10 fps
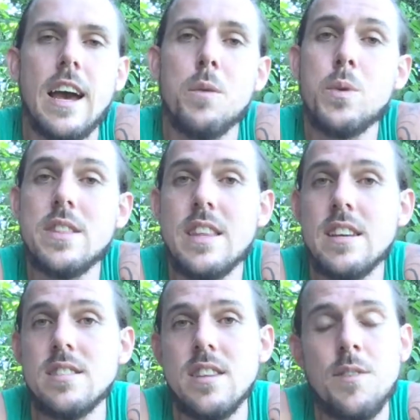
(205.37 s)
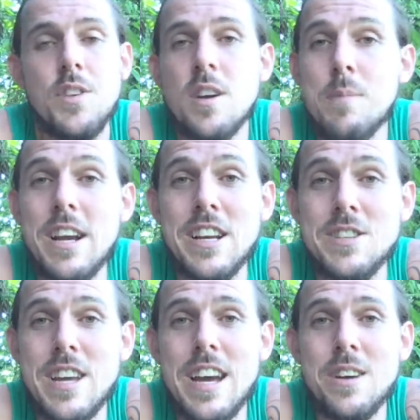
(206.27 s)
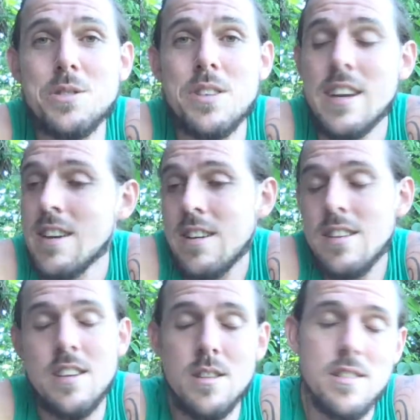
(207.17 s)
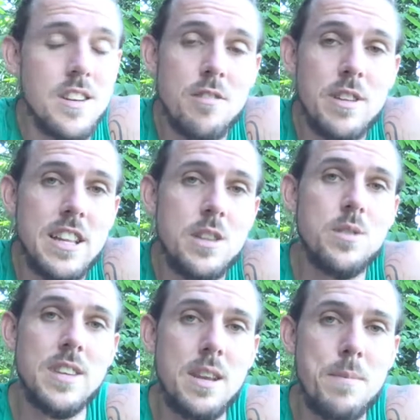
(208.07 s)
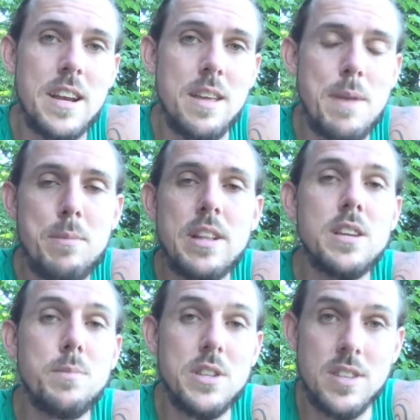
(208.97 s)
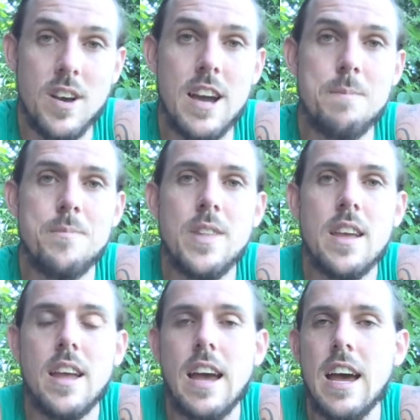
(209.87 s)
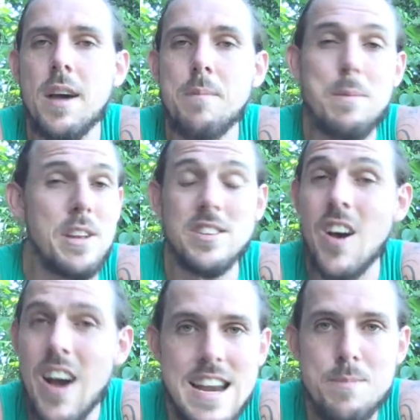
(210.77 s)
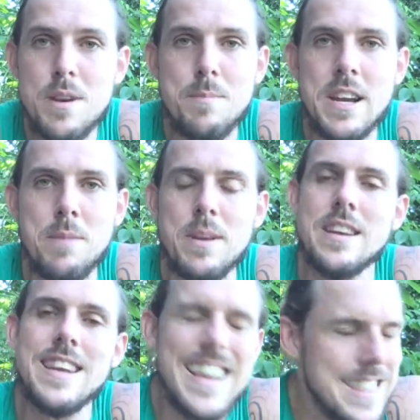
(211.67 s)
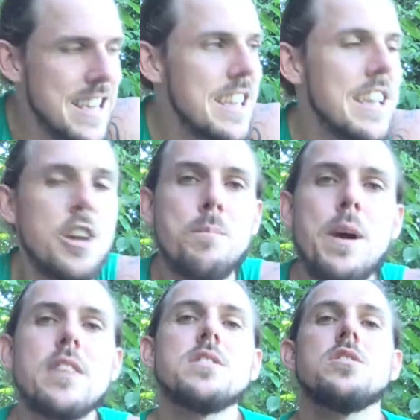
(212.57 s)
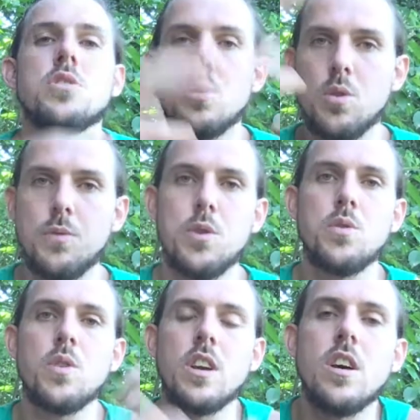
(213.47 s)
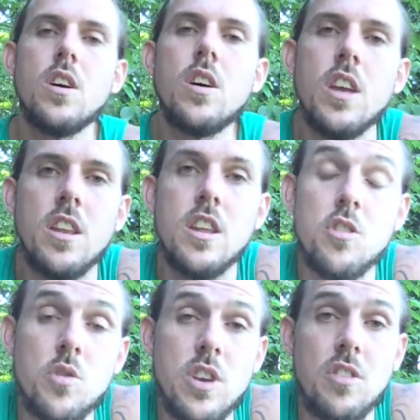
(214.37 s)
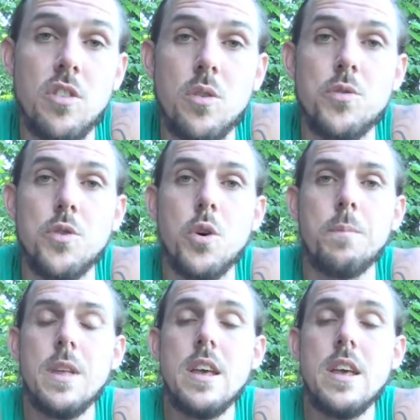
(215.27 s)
With this, if you don't make any sales, you don't really lose any money. Maybe a little bit of time, maybe a tiny bit of money, but nothing in comparison to if you're doing it in the traditional form.